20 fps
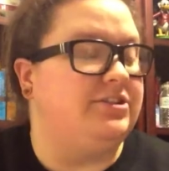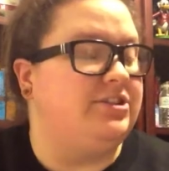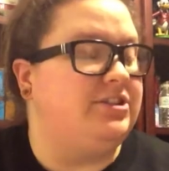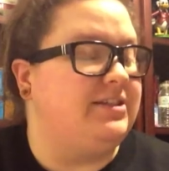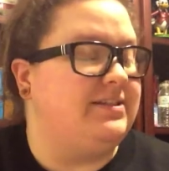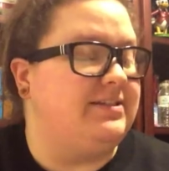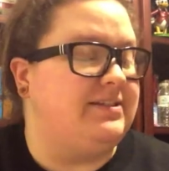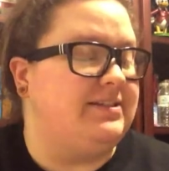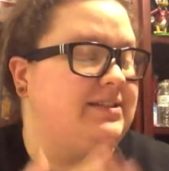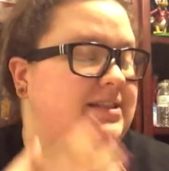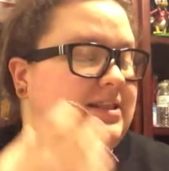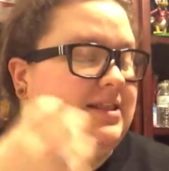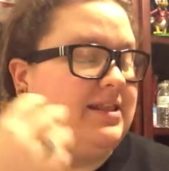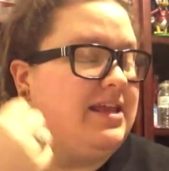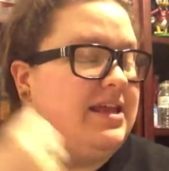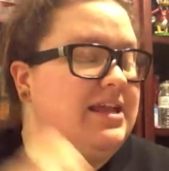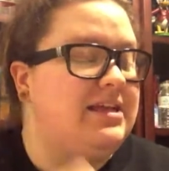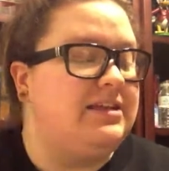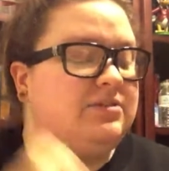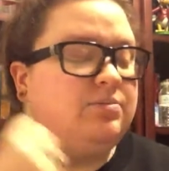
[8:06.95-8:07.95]
Just,
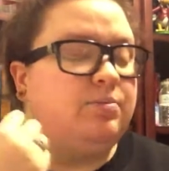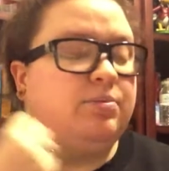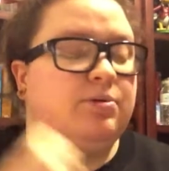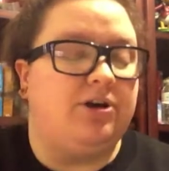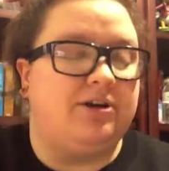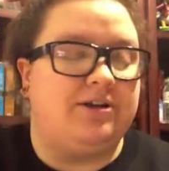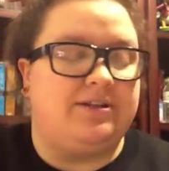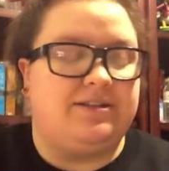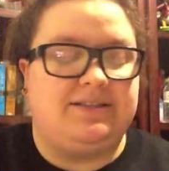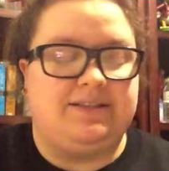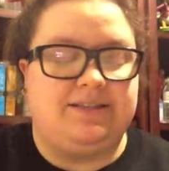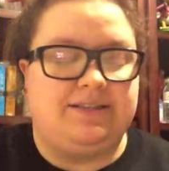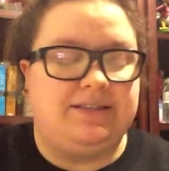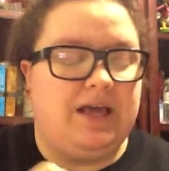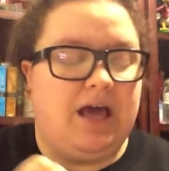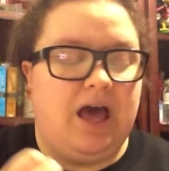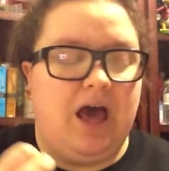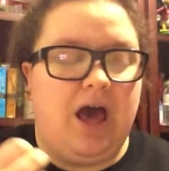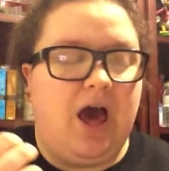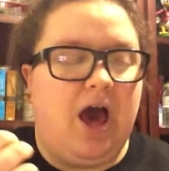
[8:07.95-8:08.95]
these books
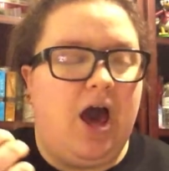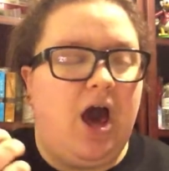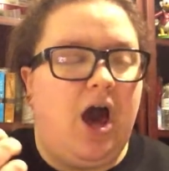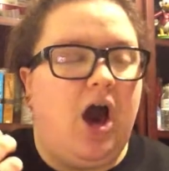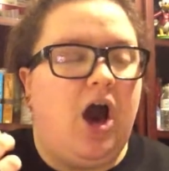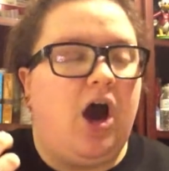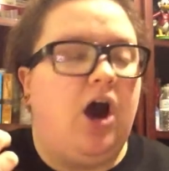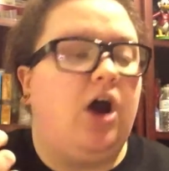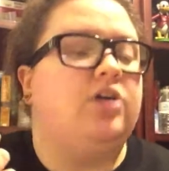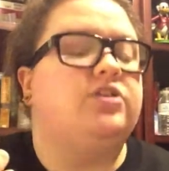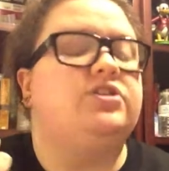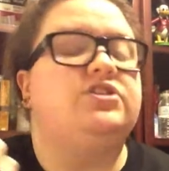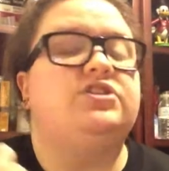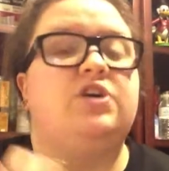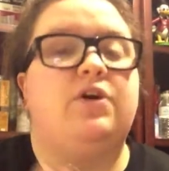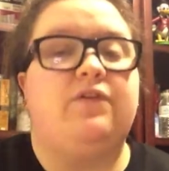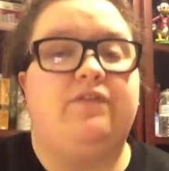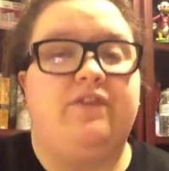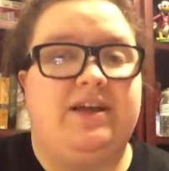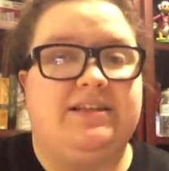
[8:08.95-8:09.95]
are
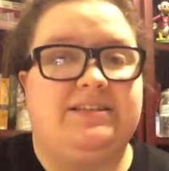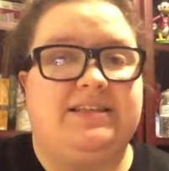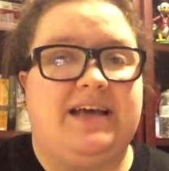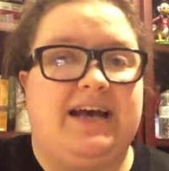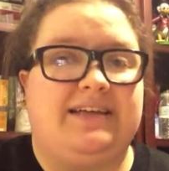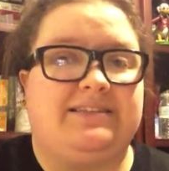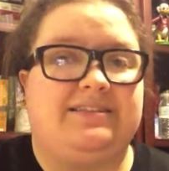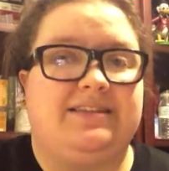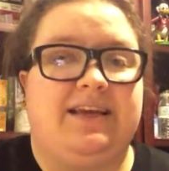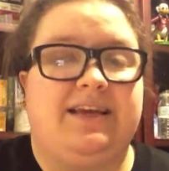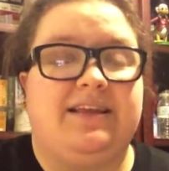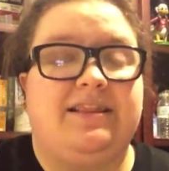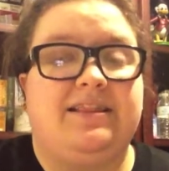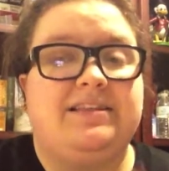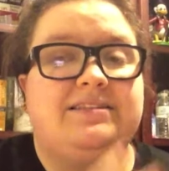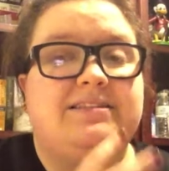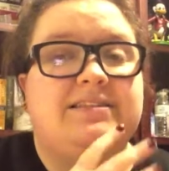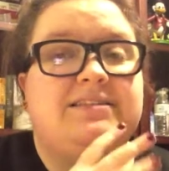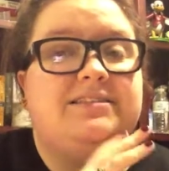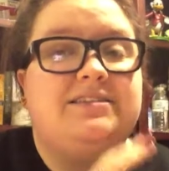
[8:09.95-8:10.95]
so fantastic.
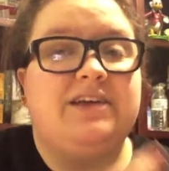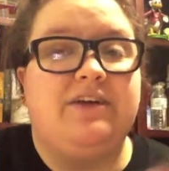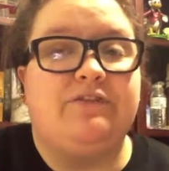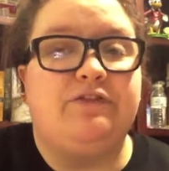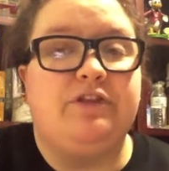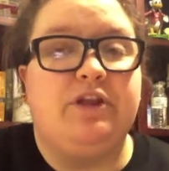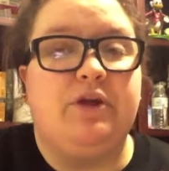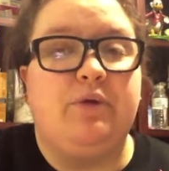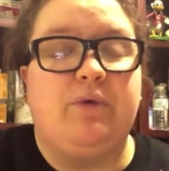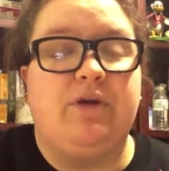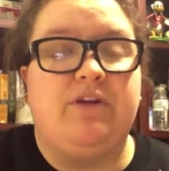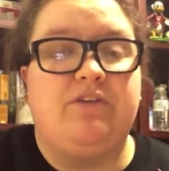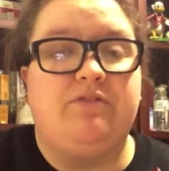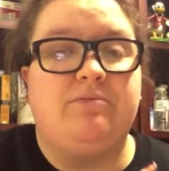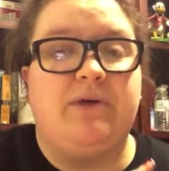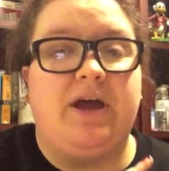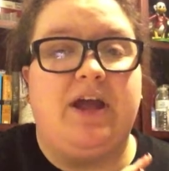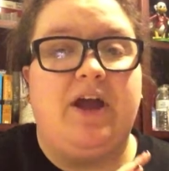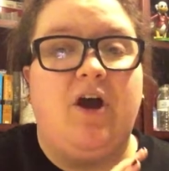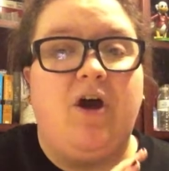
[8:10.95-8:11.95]
This is definitely one of
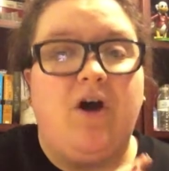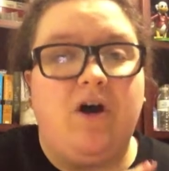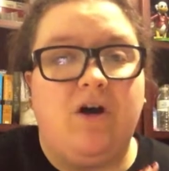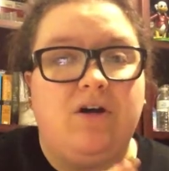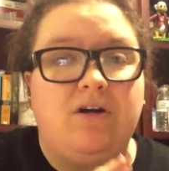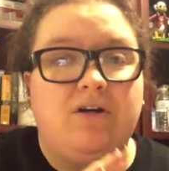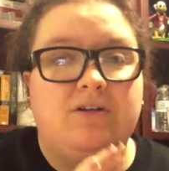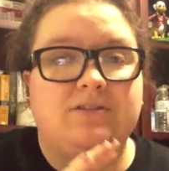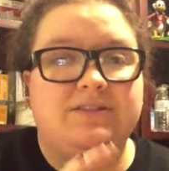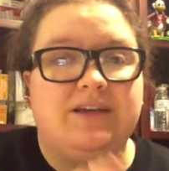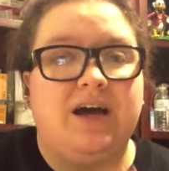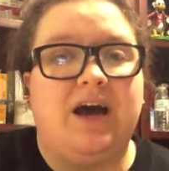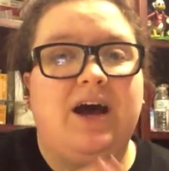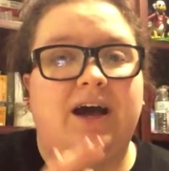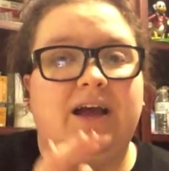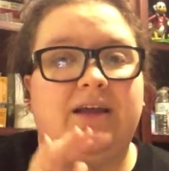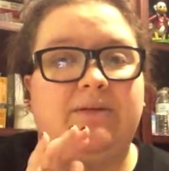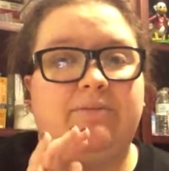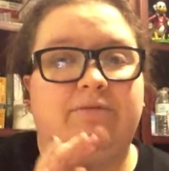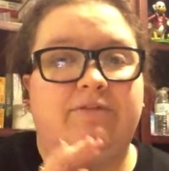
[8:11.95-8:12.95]
my
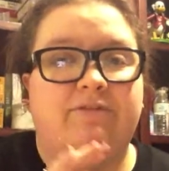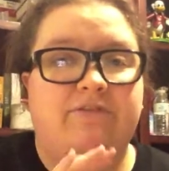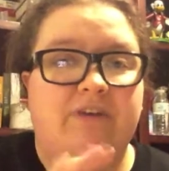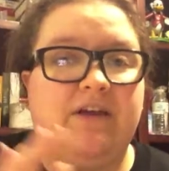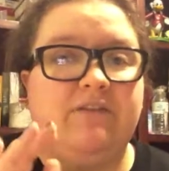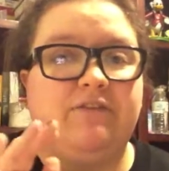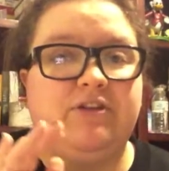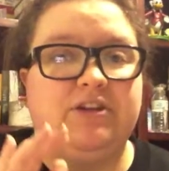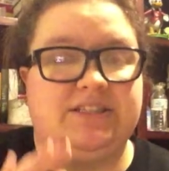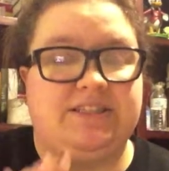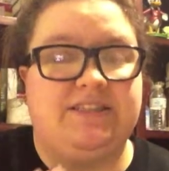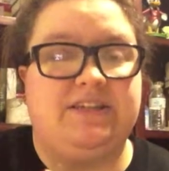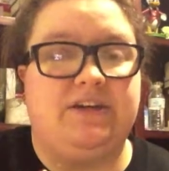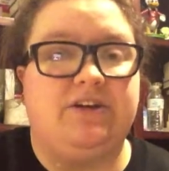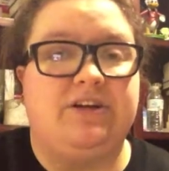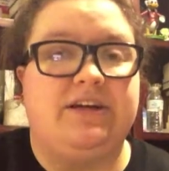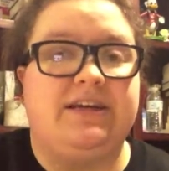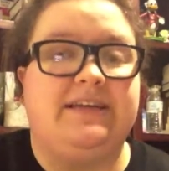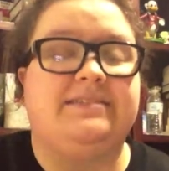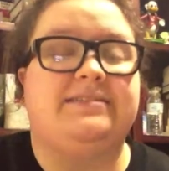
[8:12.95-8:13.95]
all-time favorite
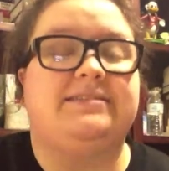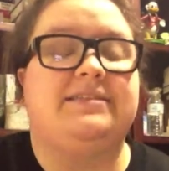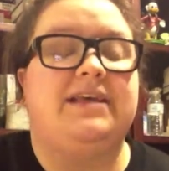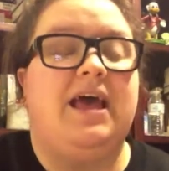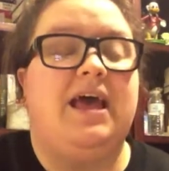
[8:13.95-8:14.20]
series